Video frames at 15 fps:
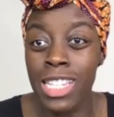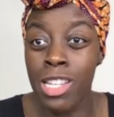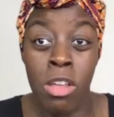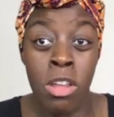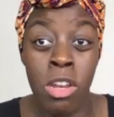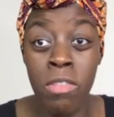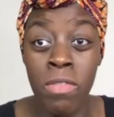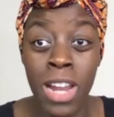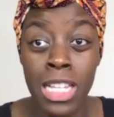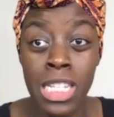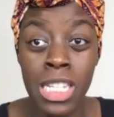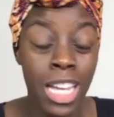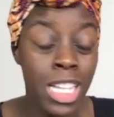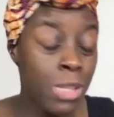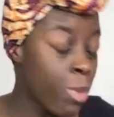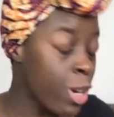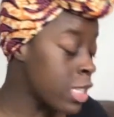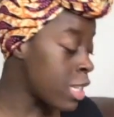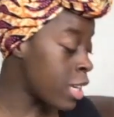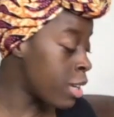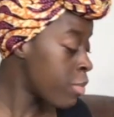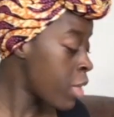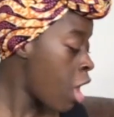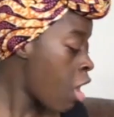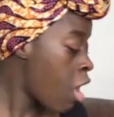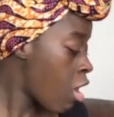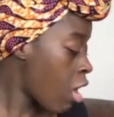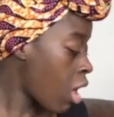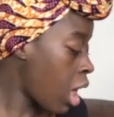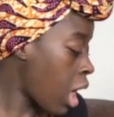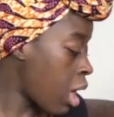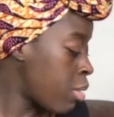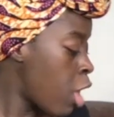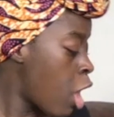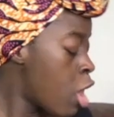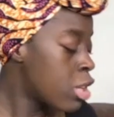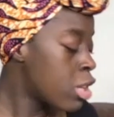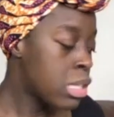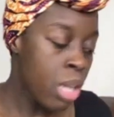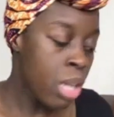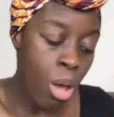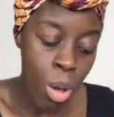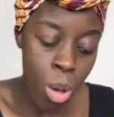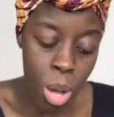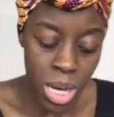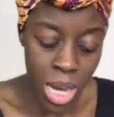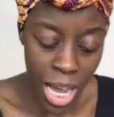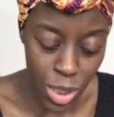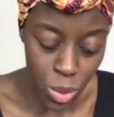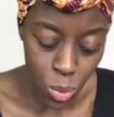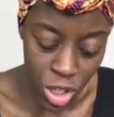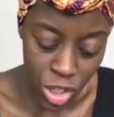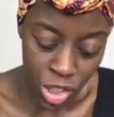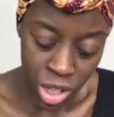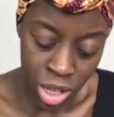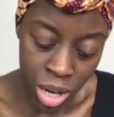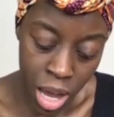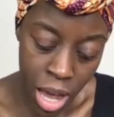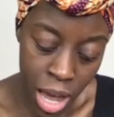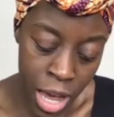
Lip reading: So they don't even know how to express it. Okay, so next question.